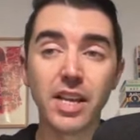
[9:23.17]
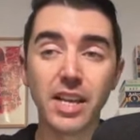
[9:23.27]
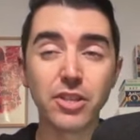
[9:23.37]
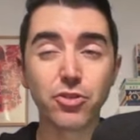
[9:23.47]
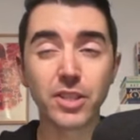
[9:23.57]

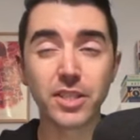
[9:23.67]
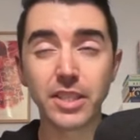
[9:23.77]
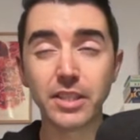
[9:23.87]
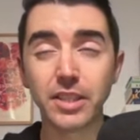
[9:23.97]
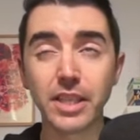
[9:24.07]

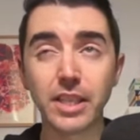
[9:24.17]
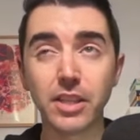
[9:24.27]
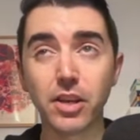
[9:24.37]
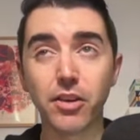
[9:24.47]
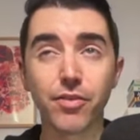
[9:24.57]
Interestingly
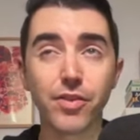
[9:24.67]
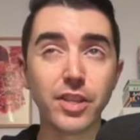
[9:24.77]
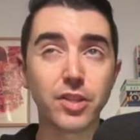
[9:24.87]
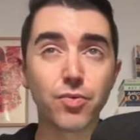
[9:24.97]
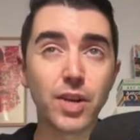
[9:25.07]
enough,
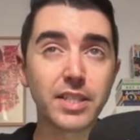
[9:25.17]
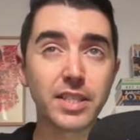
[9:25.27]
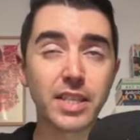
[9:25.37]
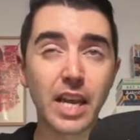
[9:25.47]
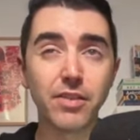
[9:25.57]
this race
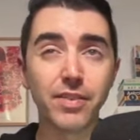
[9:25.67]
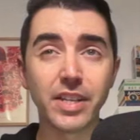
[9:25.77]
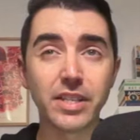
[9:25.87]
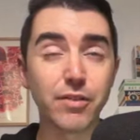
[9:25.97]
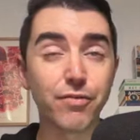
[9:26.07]
is kind of at
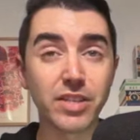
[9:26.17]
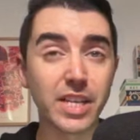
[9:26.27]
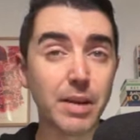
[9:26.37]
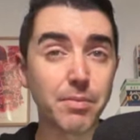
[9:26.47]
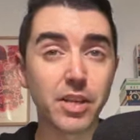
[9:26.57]
a different
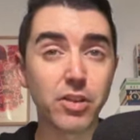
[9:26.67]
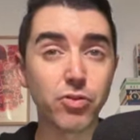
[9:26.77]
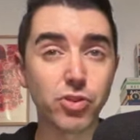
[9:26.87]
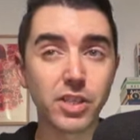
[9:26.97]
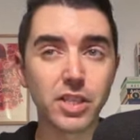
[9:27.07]
time than it
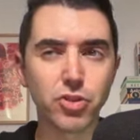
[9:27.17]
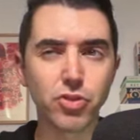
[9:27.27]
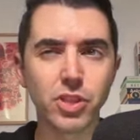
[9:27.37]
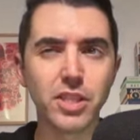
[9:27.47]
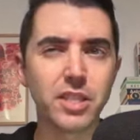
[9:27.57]
usually is.
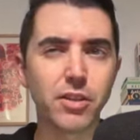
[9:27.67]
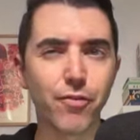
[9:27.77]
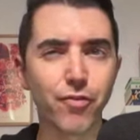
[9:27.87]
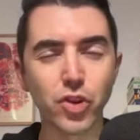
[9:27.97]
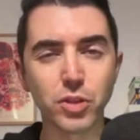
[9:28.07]
Usually it's in the
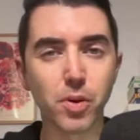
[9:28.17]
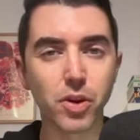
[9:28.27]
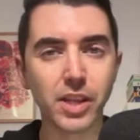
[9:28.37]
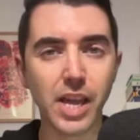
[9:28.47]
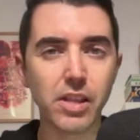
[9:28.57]
first part
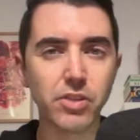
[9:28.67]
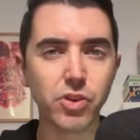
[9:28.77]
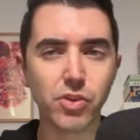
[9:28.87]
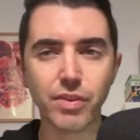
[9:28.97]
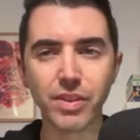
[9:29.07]
of the
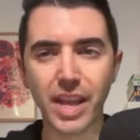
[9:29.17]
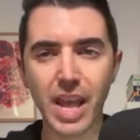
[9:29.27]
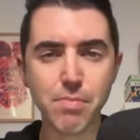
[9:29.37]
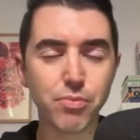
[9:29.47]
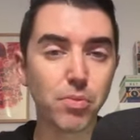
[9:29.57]
calendar around like
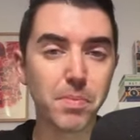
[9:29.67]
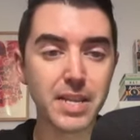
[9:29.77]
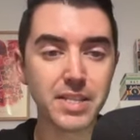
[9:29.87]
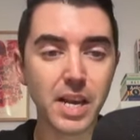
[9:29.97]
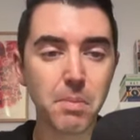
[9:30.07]
April,
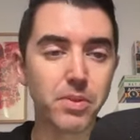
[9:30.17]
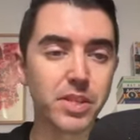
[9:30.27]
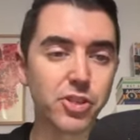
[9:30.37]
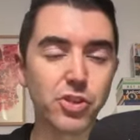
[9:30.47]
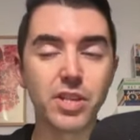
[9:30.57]
May time, but
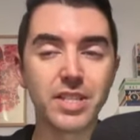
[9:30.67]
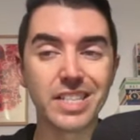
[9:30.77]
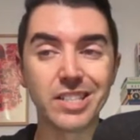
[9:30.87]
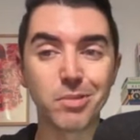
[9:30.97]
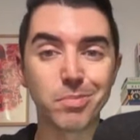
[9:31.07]
this year it's
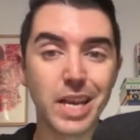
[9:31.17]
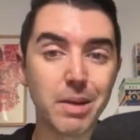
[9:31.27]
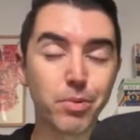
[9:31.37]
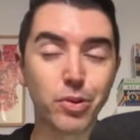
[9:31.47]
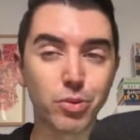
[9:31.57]
in September.